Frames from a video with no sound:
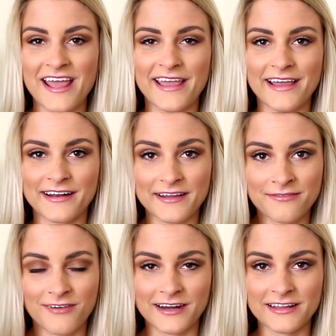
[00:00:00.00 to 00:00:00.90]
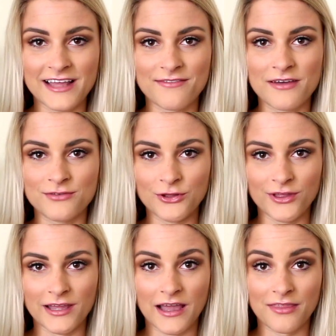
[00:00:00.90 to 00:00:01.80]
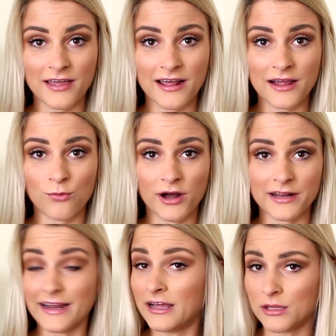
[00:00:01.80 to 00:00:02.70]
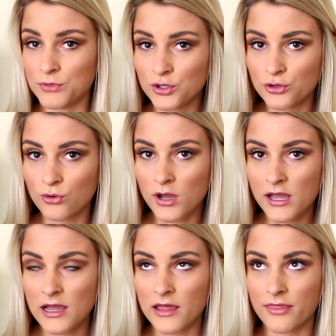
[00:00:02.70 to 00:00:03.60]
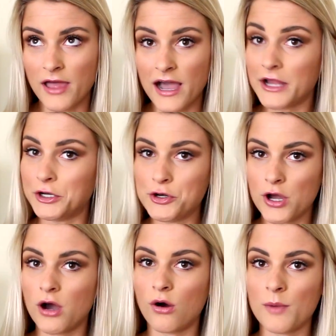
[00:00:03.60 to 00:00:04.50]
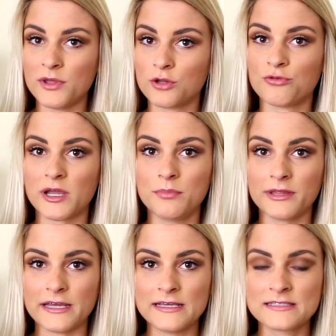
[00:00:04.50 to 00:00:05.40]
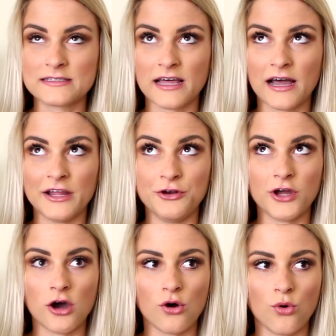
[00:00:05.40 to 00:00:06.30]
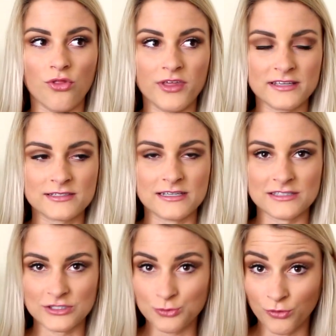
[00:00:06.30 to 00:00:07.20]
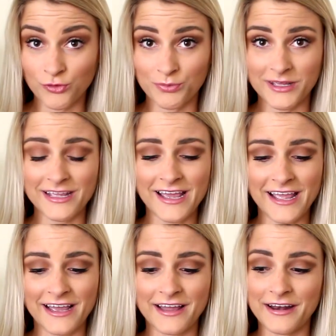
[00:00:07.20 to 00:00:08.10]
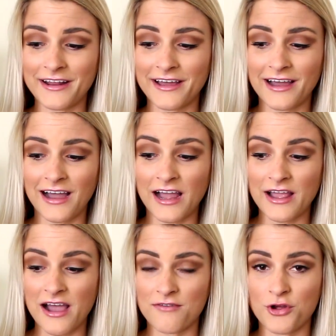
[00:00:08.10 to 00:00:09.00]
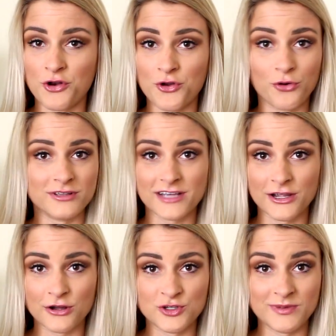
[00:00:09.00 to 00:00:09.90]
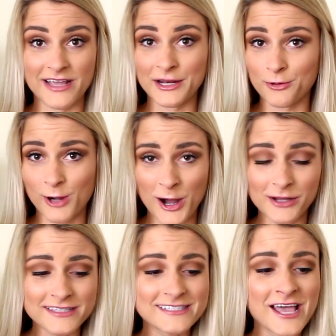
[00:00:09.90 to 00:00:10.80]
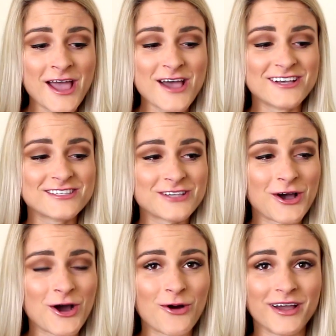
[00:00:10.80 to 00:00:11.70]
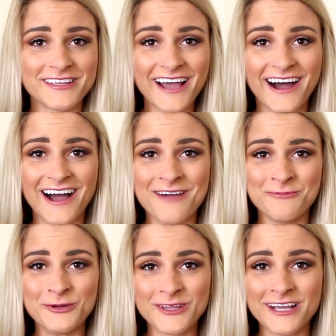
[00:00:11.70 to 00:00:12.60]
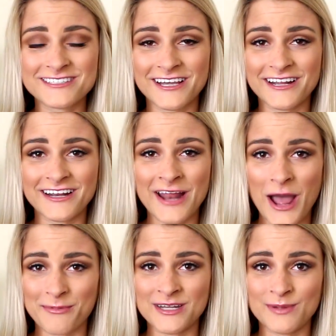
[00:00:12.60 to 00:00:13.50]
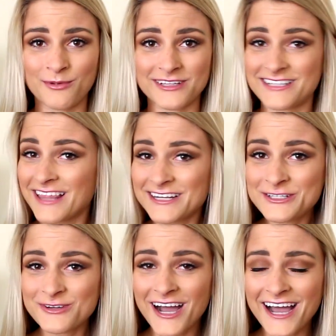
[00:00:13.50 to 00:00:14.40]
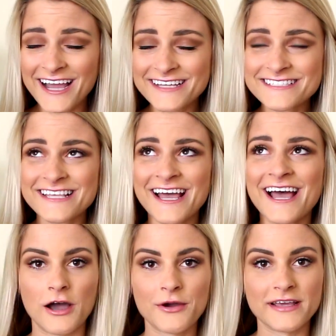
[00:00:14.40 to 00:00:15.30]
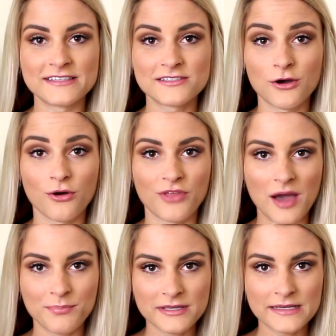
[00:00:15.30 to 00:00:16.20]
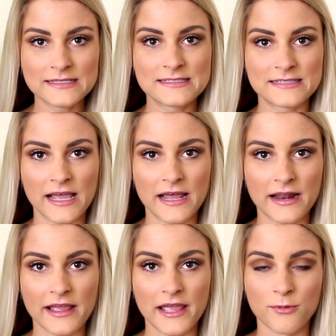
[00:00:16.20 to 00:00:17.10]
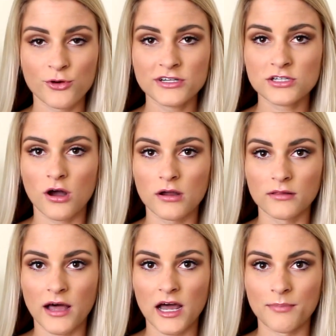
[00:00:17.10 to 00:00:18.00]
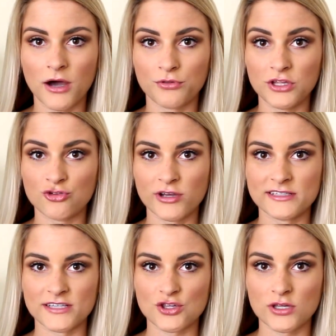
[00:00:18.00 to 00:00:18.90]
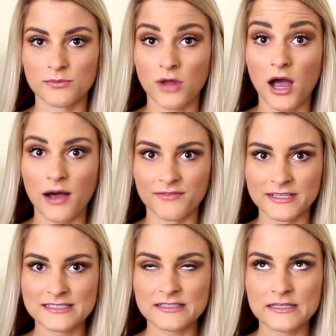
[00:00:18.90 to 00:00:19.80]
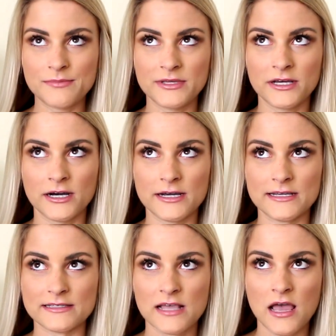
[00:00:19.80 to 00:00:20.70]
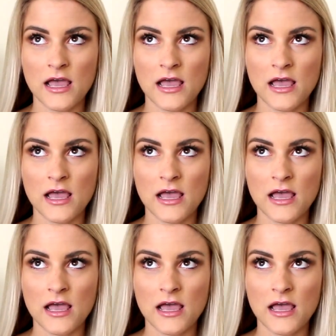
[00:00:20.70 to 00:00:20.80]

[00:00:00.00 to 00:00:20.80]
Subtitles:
and I finally have that feeling that I wanted at LMU, that I know I'm in the right place, that I know this is the school for me, and I have no desire to be anywhere else. So yeah, I'm really excited and happy to be able to say that to you guys. Okay, so that being said, I am going to talk a lot about the transition, obviously, because